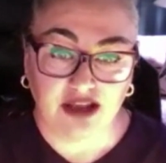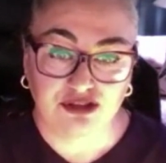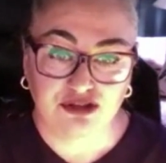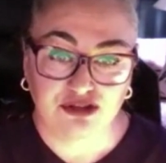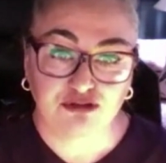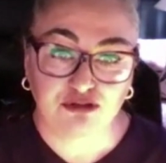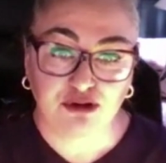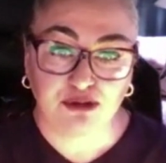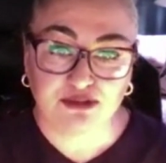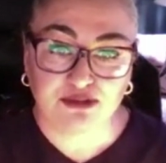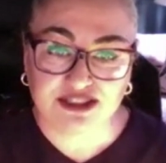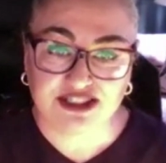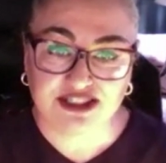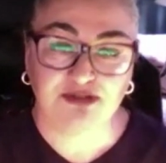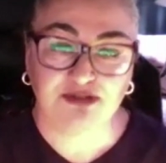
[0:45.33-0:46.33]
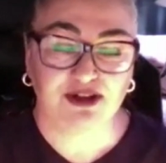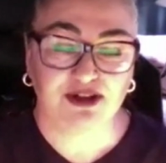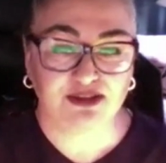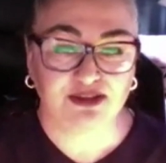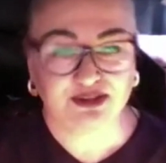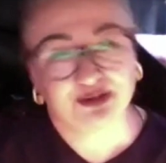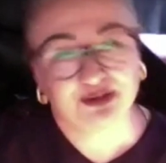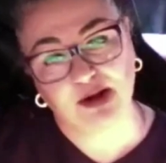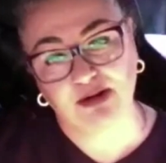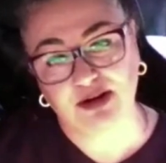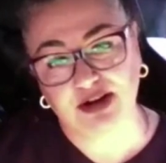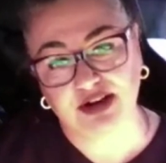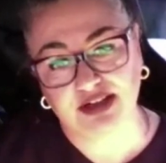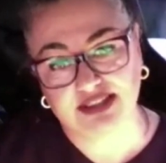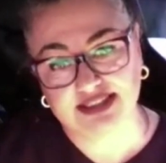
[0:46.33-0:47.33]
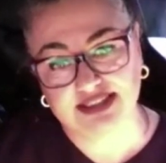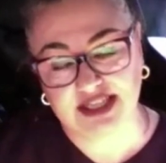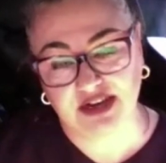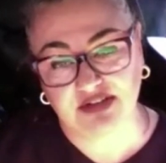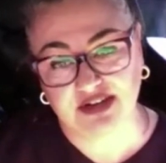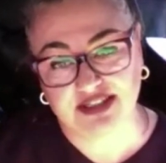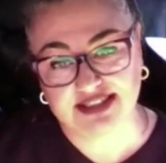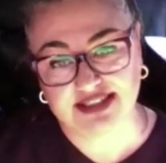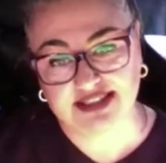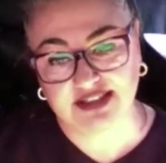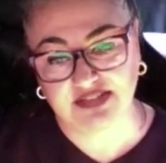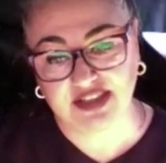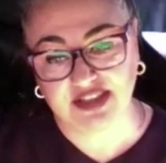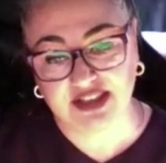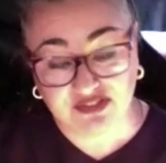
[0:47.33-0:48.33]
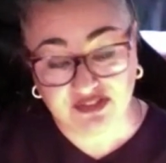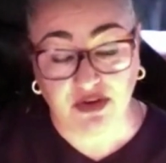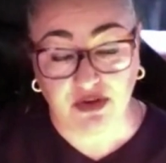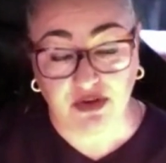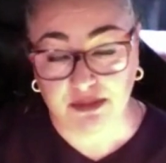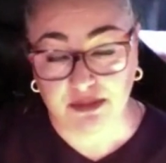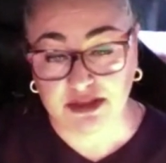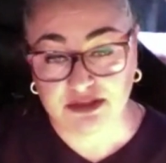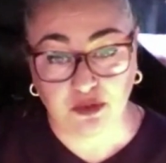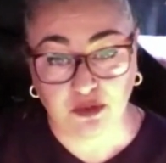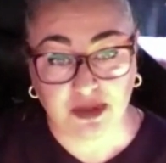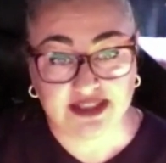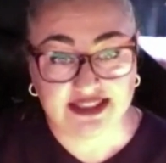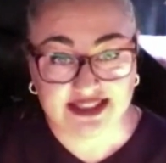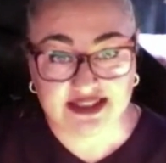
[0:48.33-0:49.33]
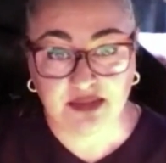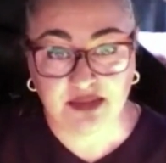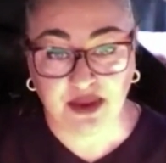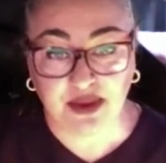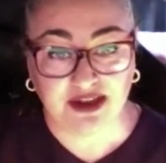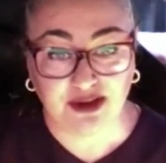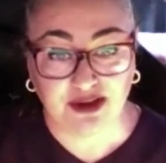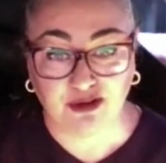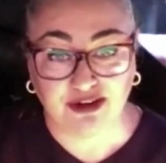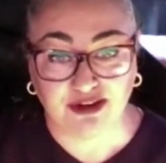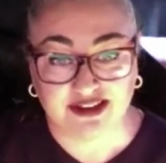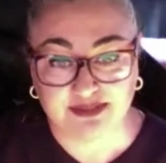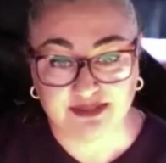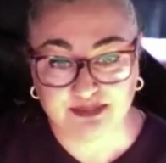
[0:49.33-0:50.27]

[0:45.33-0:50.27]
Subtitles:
Groves. Welcome to our series, and thank you very much for participating on it.